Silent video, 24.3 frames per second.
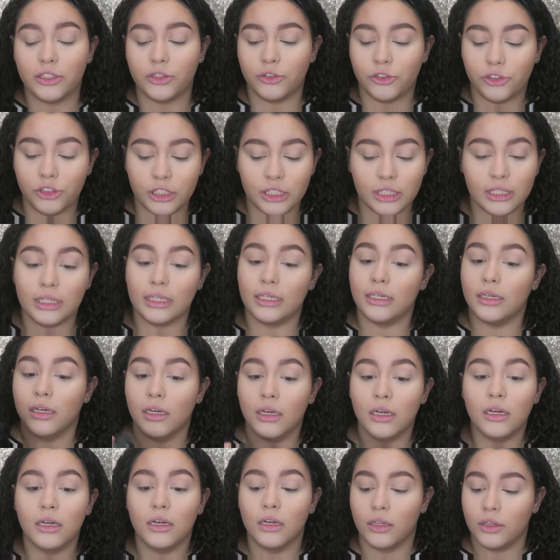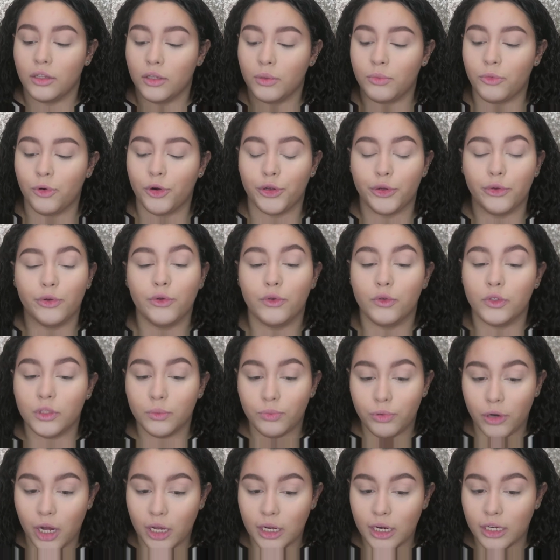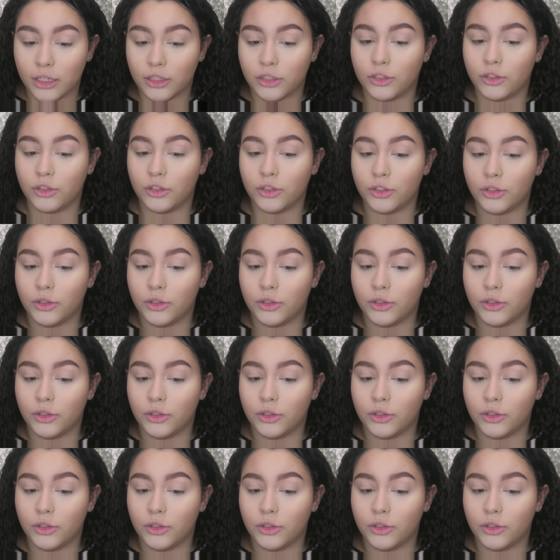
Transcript: Usually the more you use a product,